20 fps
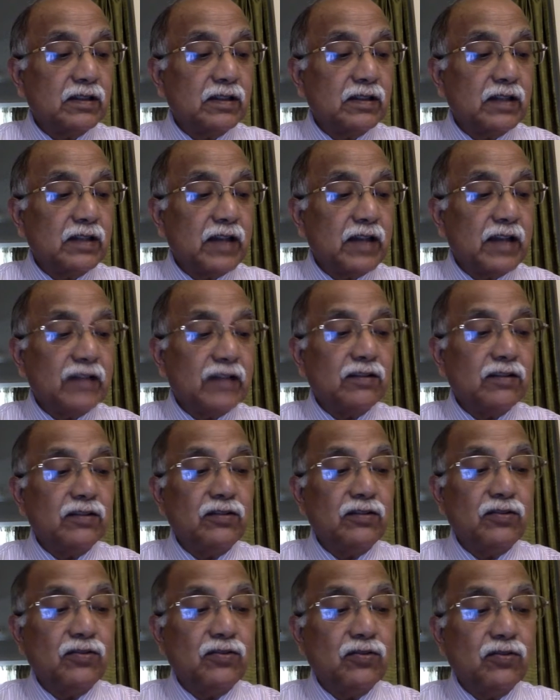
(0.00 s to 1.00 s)
and
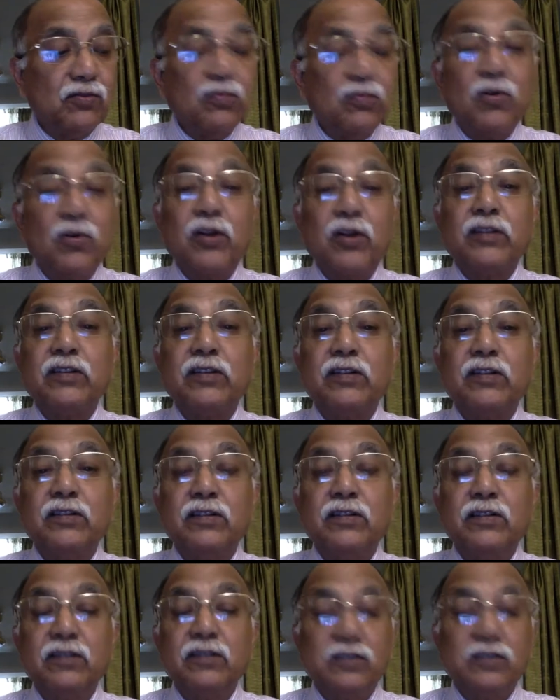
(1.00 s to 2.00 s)
no moth
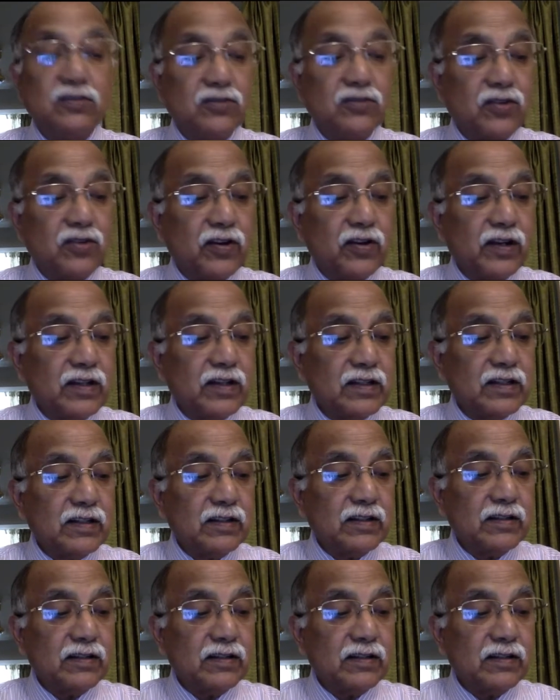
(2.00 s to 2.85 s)
destroys.